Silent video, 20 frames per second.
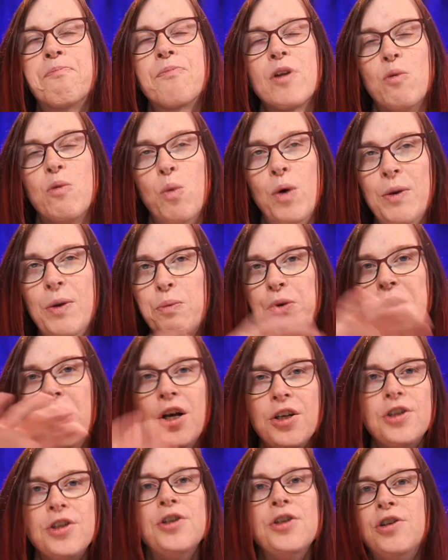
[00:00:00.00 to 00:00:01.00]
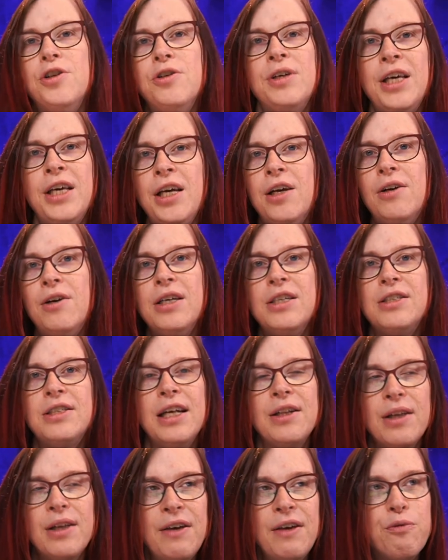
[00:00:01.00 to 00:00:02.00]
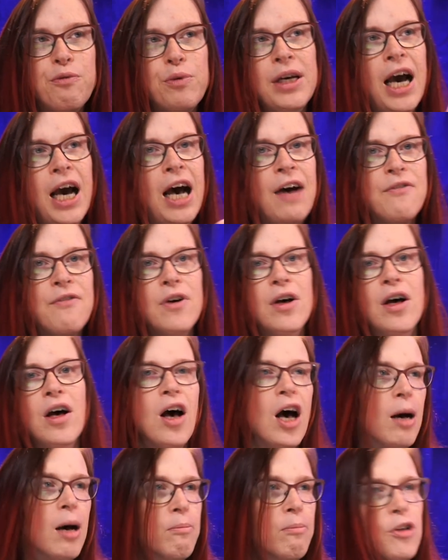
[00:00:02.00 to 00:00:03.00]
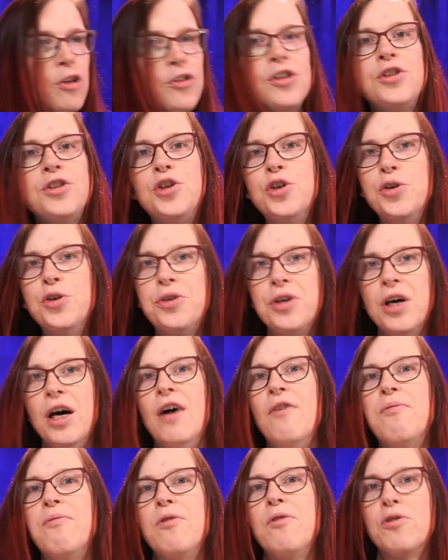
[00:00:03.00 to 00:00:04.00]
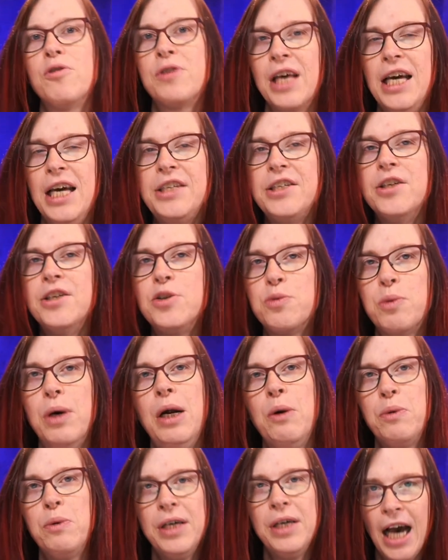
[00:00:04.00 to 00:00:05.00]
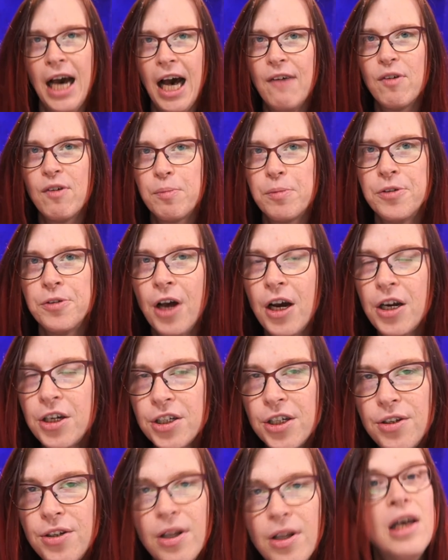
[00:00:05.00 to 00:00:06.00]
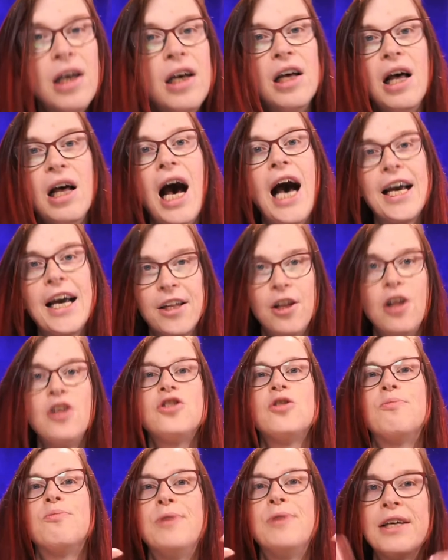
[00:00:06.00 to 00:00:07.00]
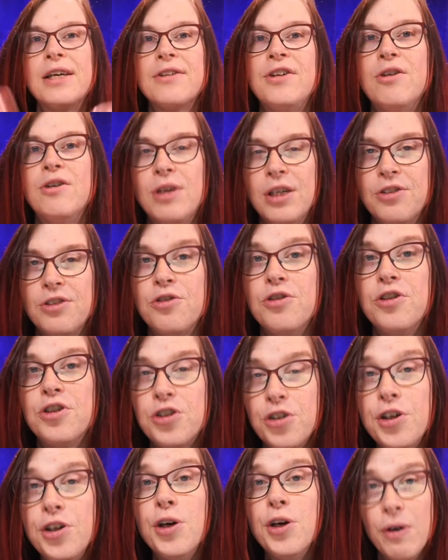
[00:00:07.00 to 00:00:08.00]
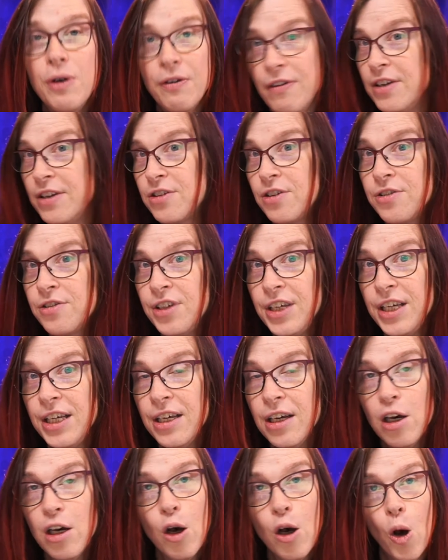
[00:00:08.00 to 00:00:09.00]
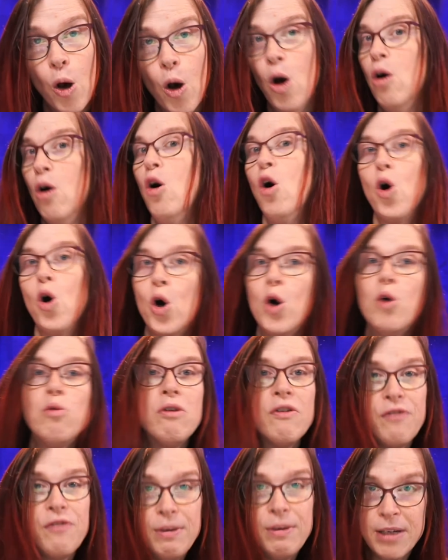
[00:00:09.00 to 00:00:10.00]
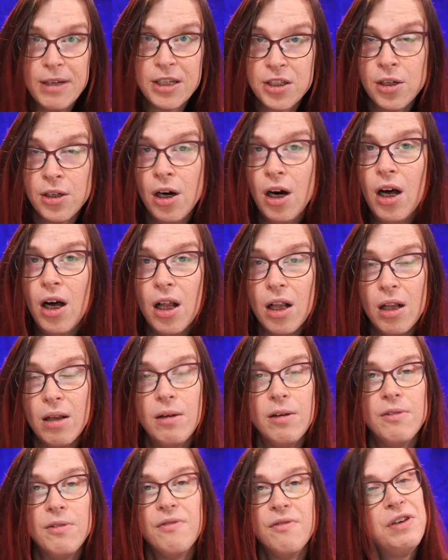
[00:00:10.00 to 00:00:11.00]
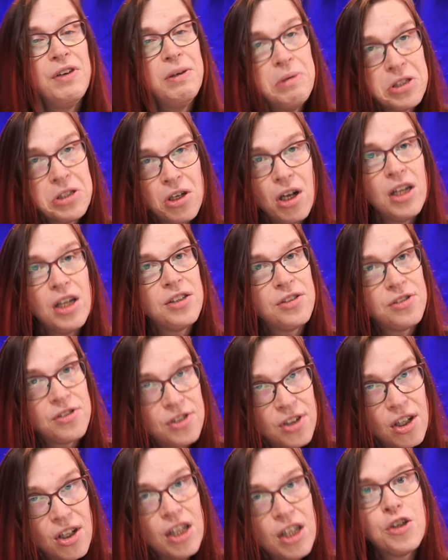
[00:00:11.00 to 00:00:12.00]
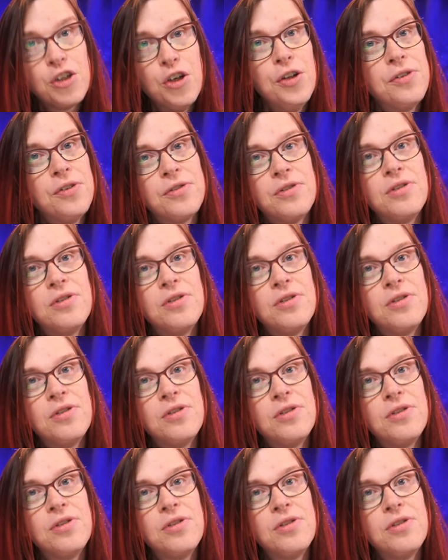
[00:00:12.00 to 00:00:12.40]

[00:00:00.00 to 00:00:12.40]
what we also do here is that if we have a multitude of locations where we have a production, I can also bring it here into the studio with SRT or with vMix Call. vMix Call is still a good